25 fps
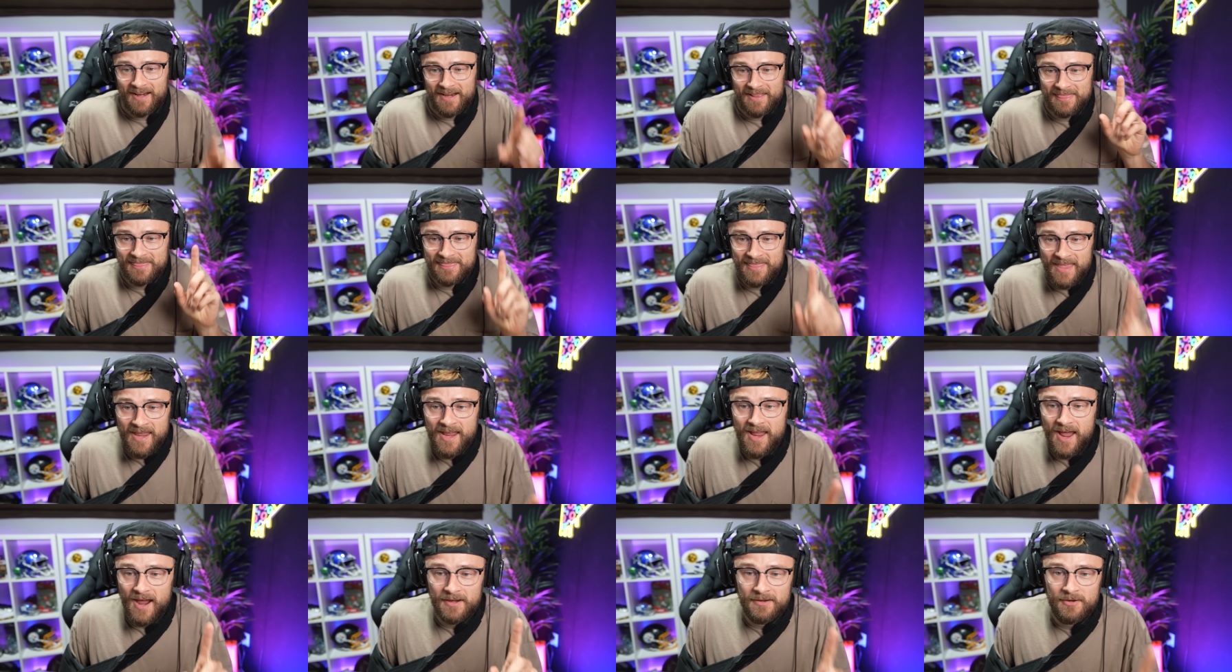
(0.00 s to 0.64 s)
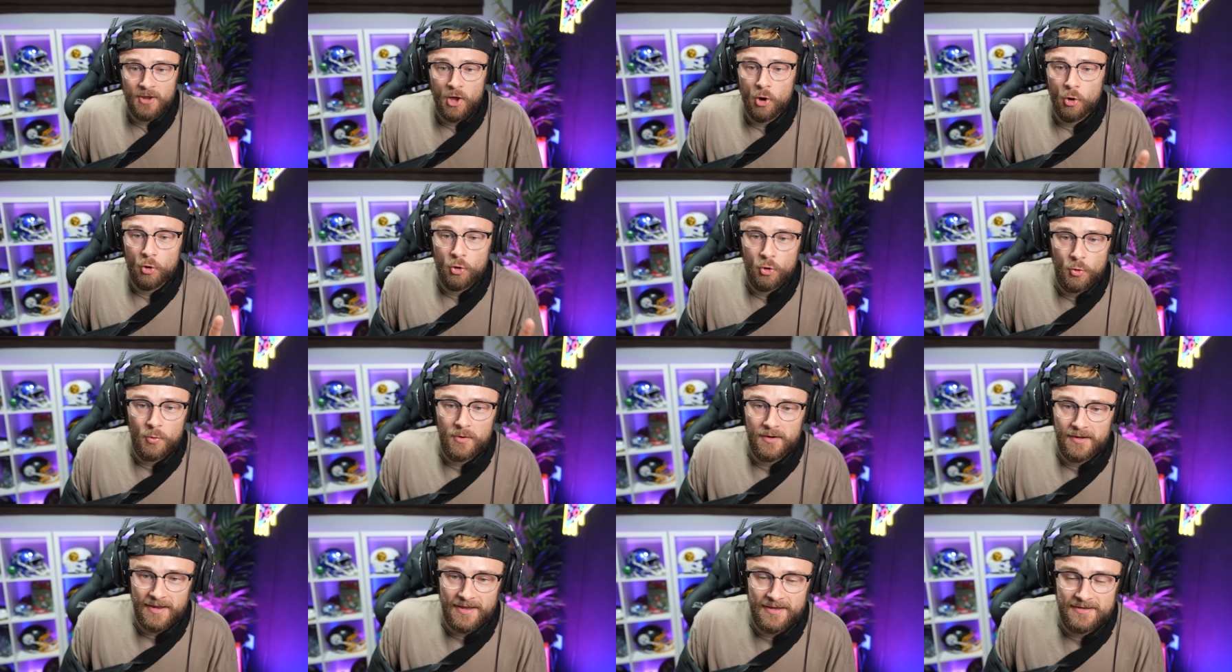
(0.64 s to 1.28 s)
And I think I know
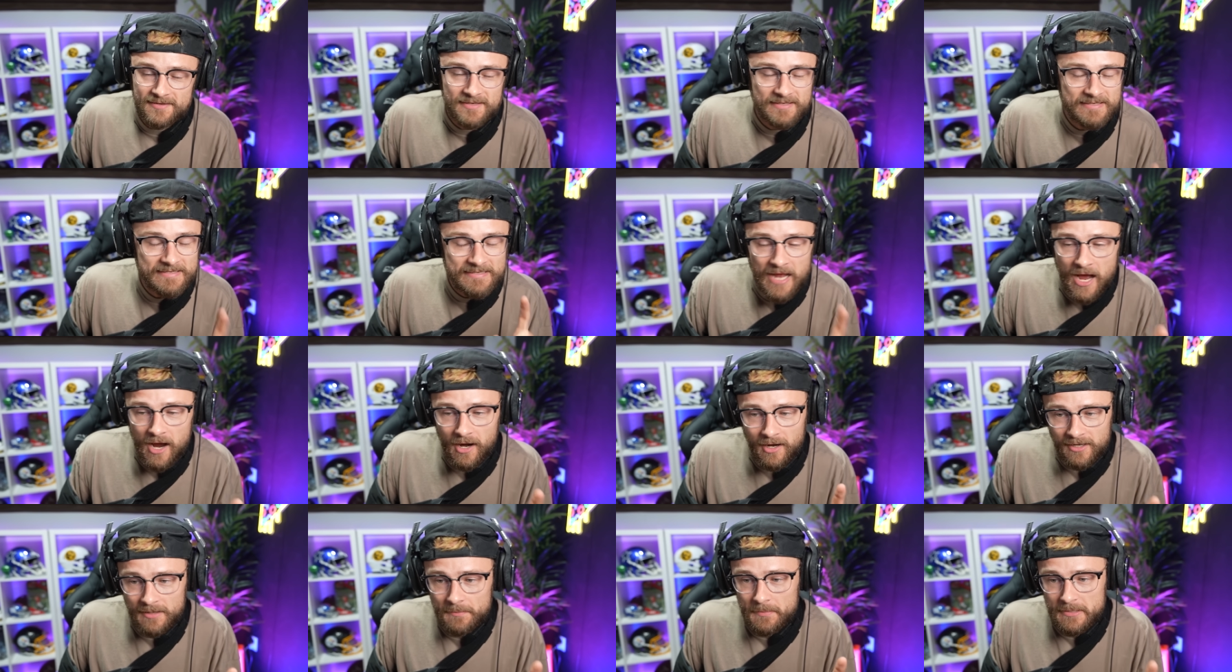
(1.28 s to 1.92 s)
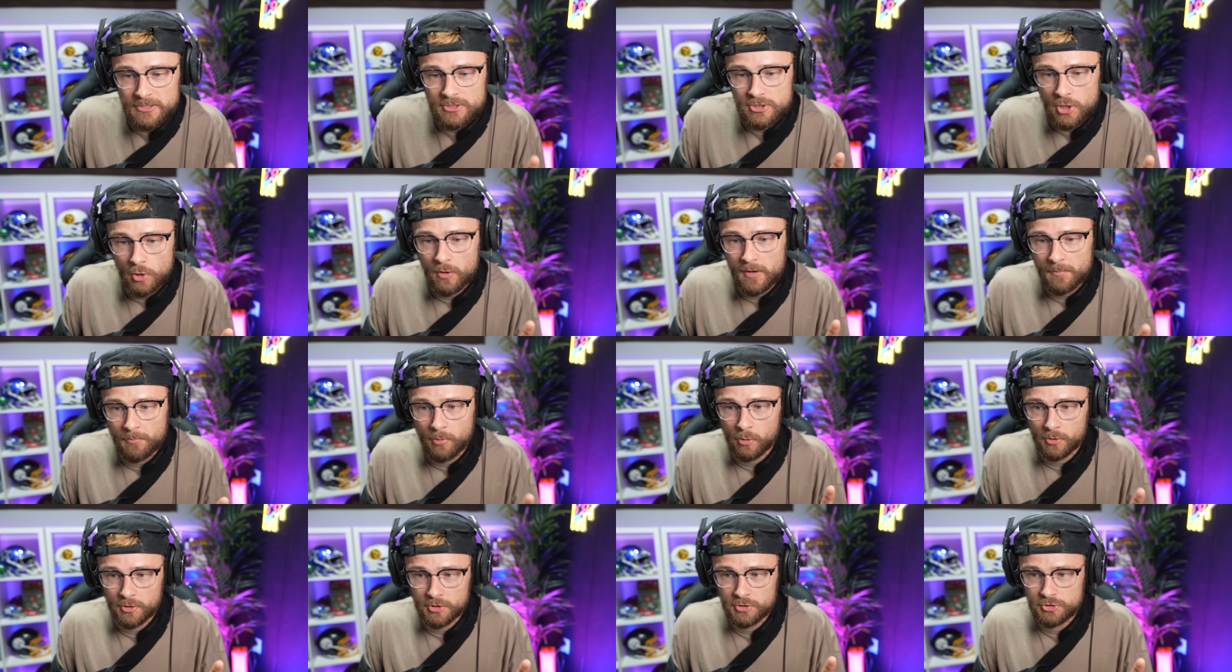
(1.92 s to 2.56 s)
who it is. It's not going to be
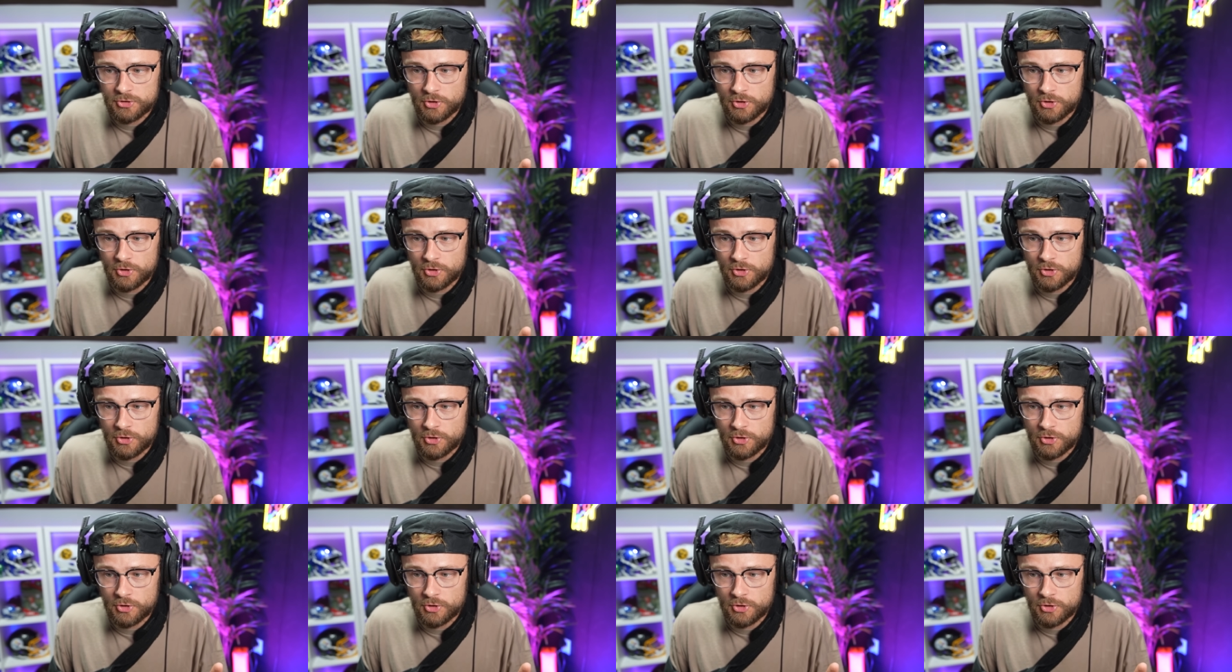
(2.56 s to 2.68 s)
Joey Porter